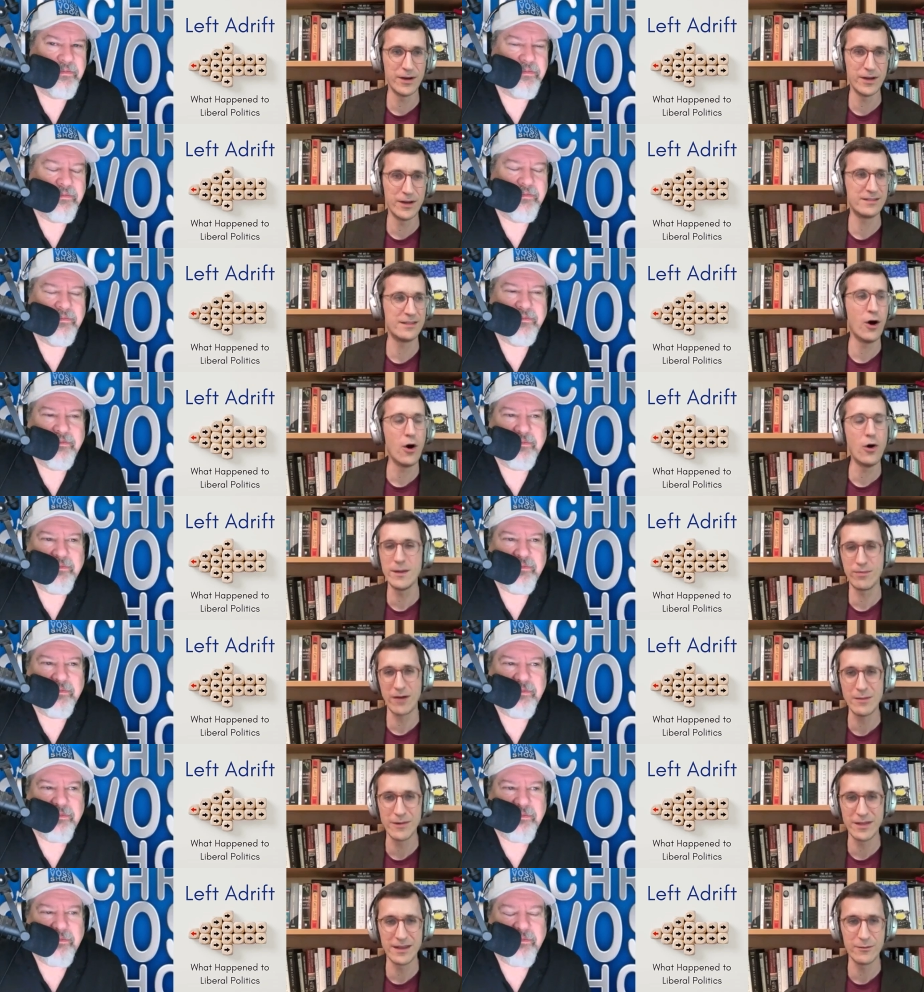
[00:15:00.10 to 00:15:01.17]
Speaker 1: was, the only
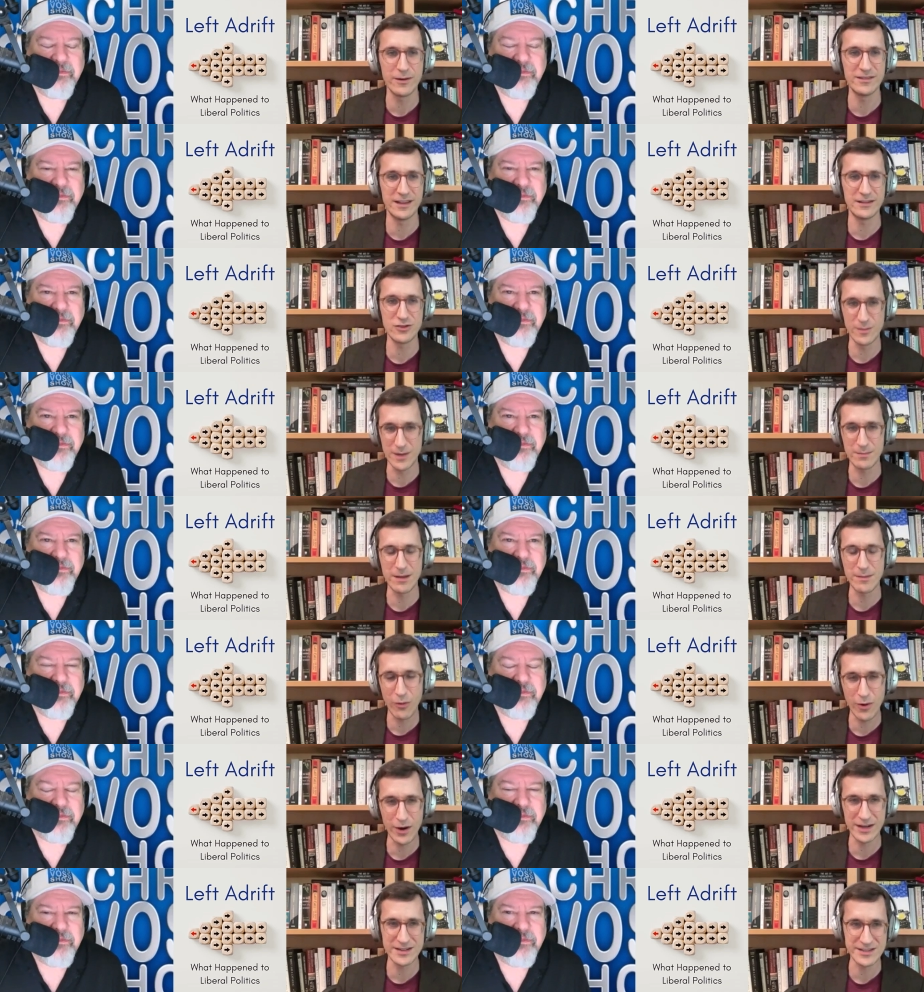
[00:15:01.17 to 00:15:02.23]
problem with it was that too many people
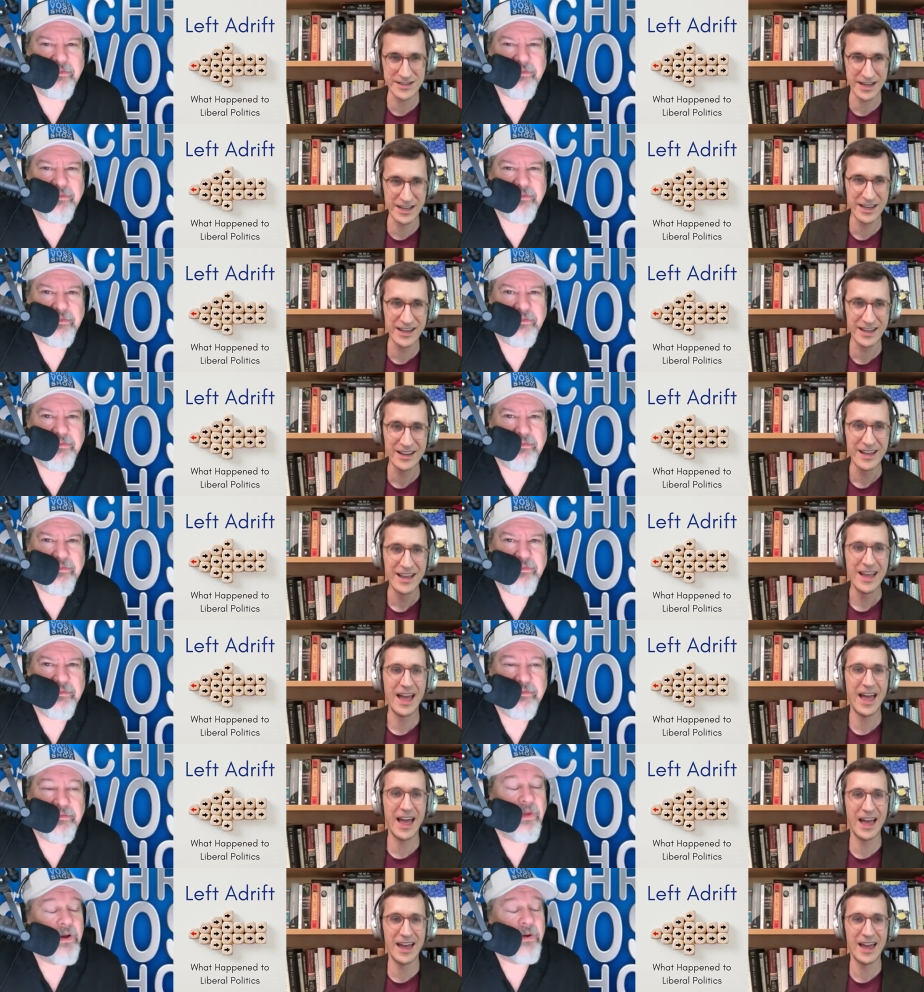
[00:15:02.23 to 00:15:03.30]
wanted to take it.
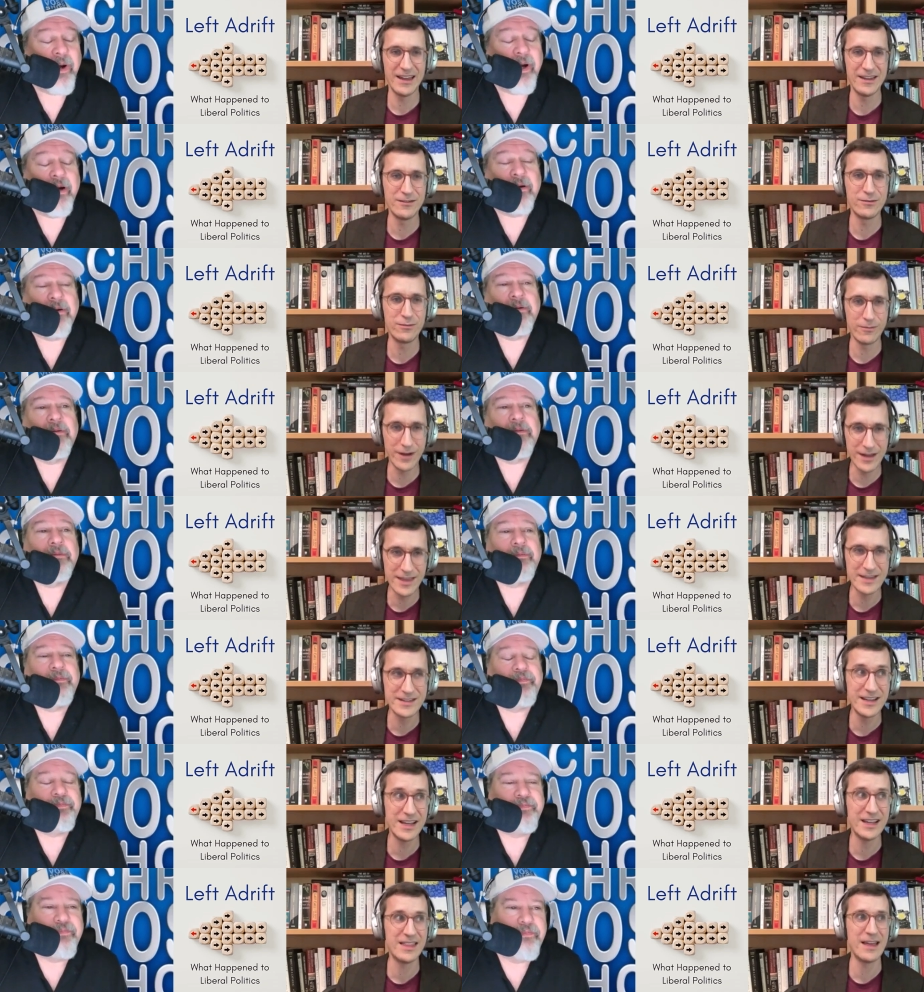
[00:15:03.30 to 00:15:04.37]
And when they
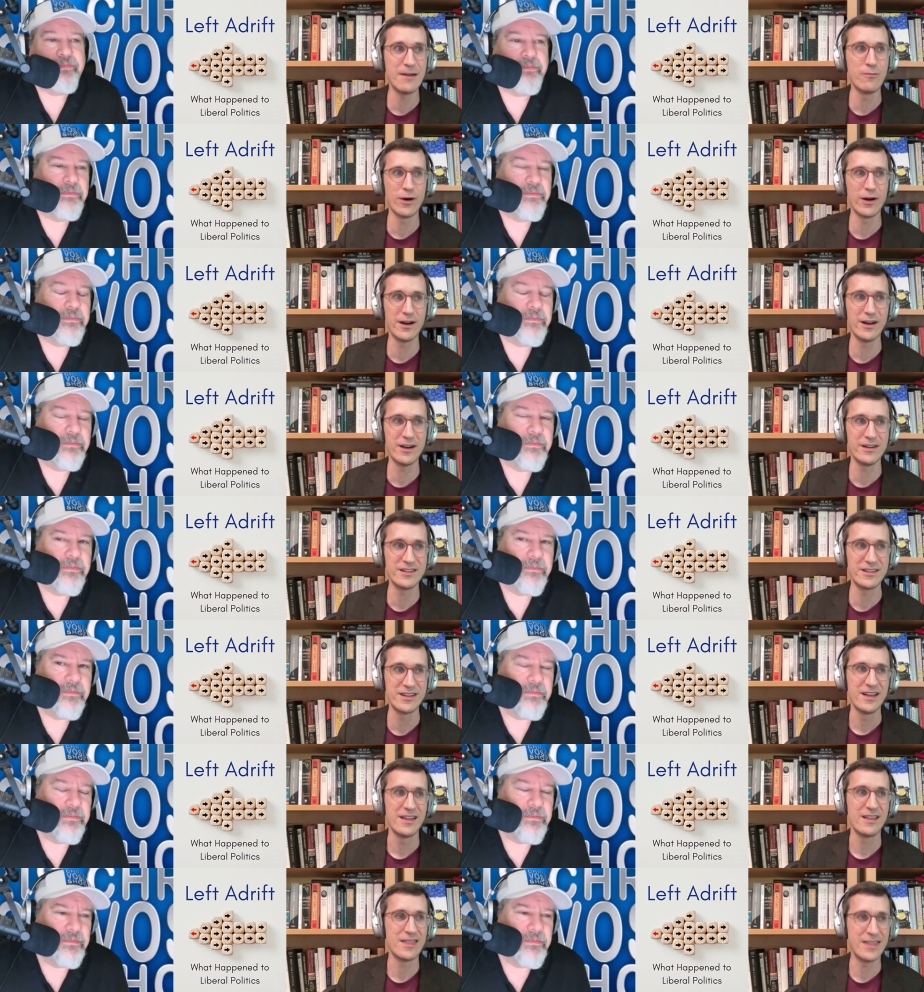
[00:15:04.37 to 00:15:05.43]
did, they weren't
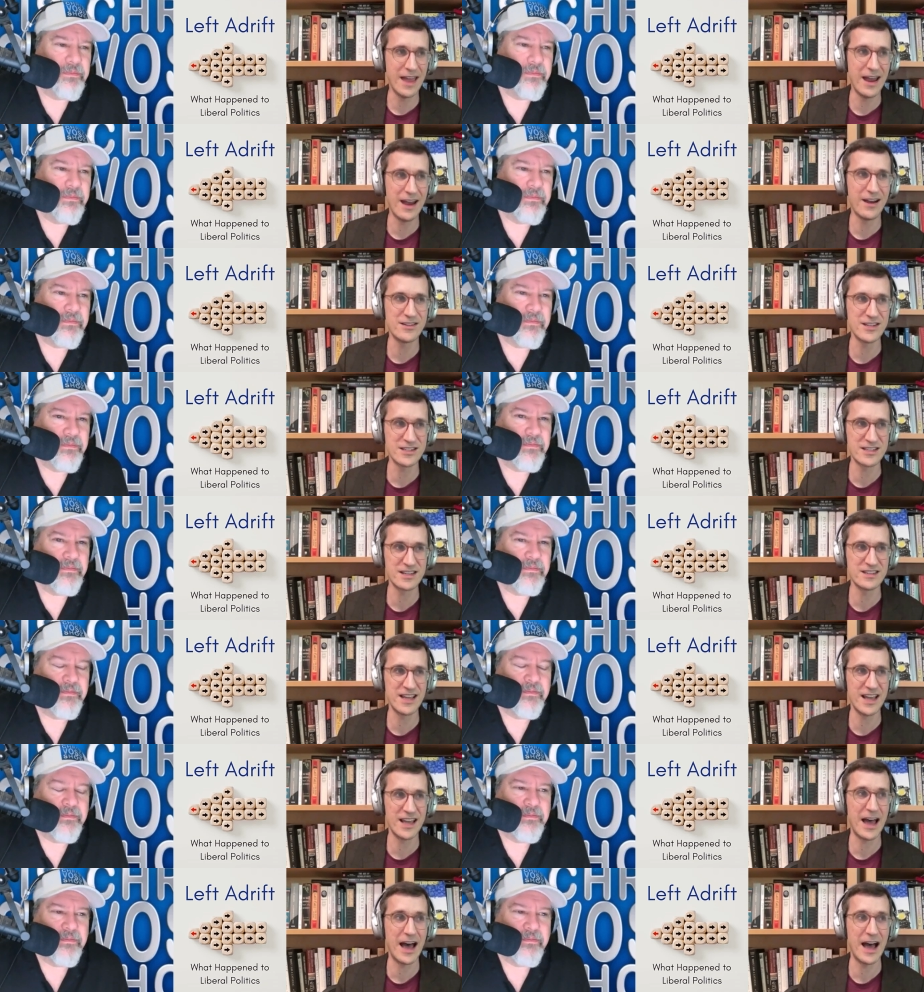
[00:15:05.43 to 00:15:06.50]
there just to
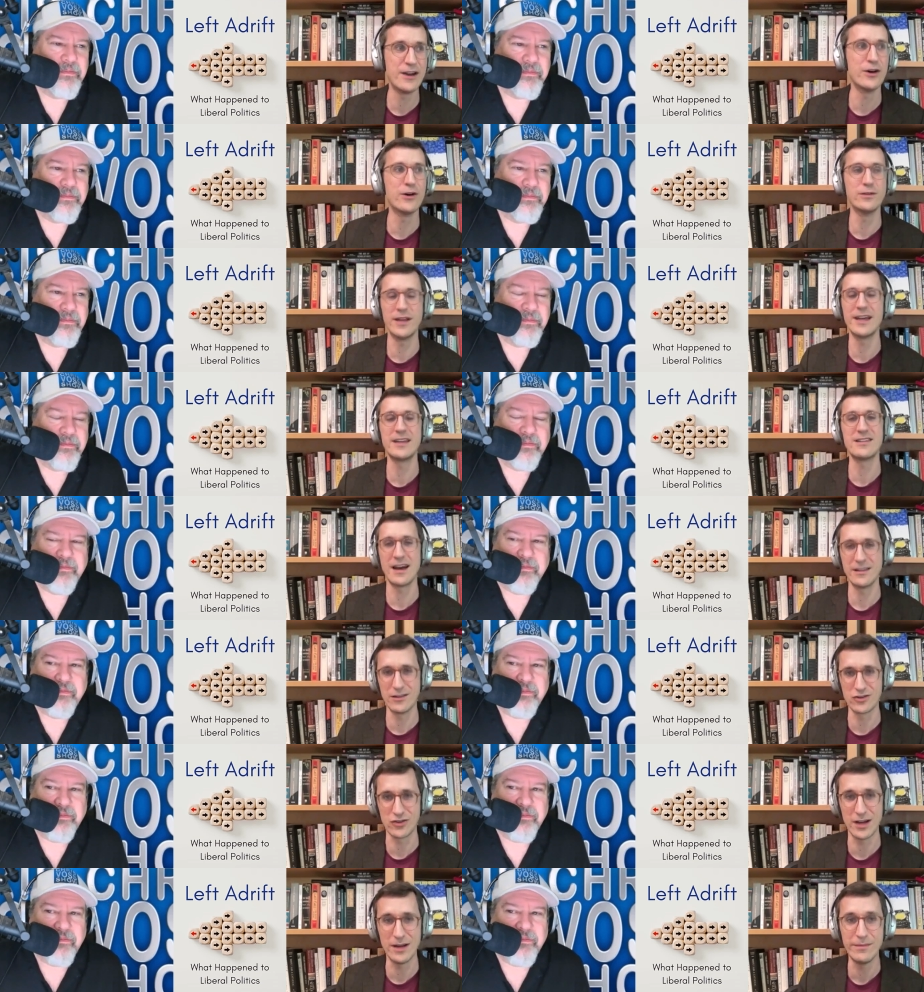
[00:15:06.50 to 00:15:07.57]
say, I don't like Donald
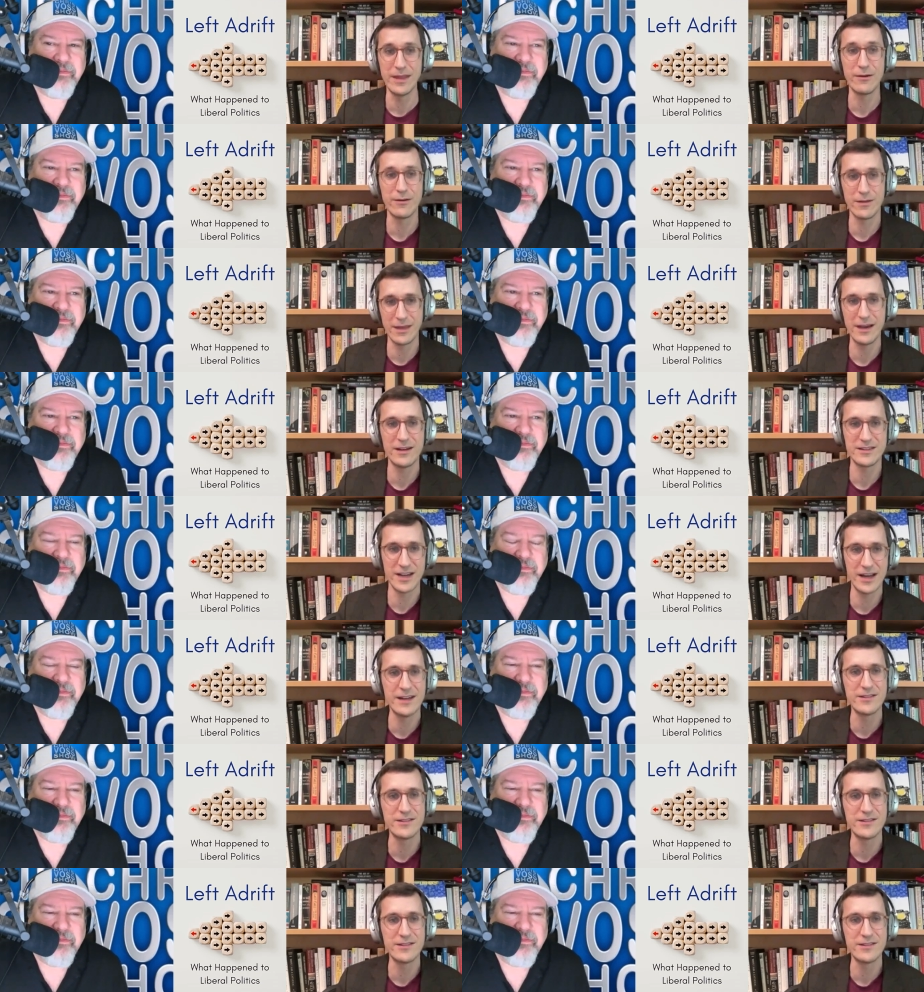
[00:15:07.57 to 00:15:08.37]
Trump. They were there to